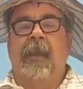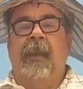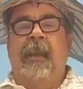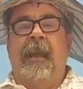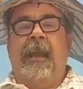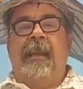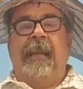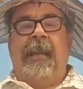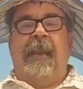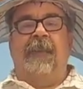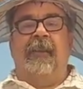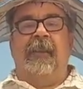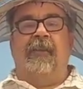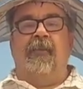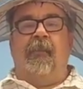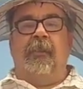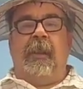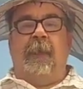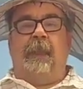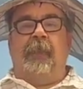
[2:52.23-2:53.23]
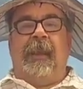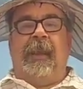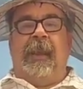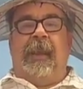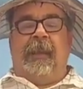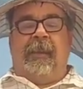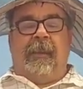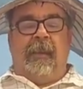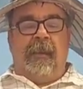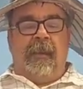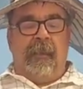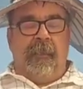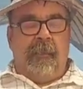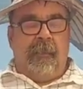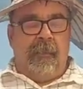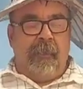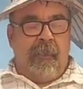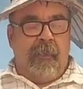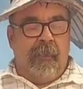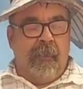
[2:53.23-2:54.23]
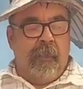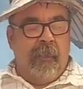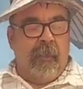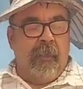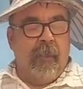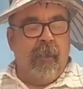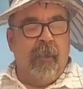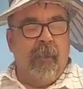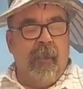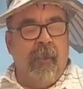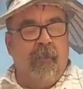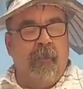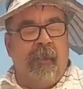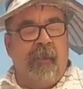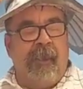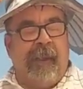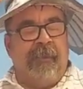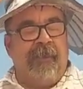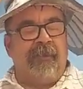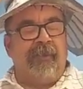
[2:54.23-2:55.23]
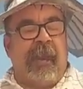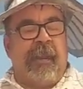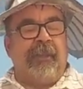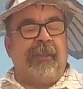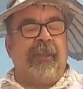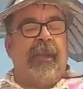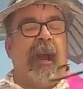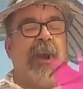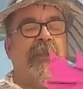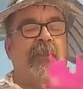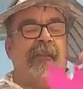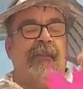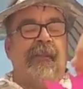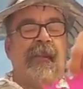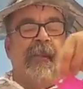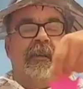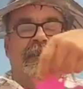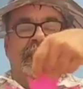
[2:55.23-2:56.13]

and even during the peak, when leaves change colors,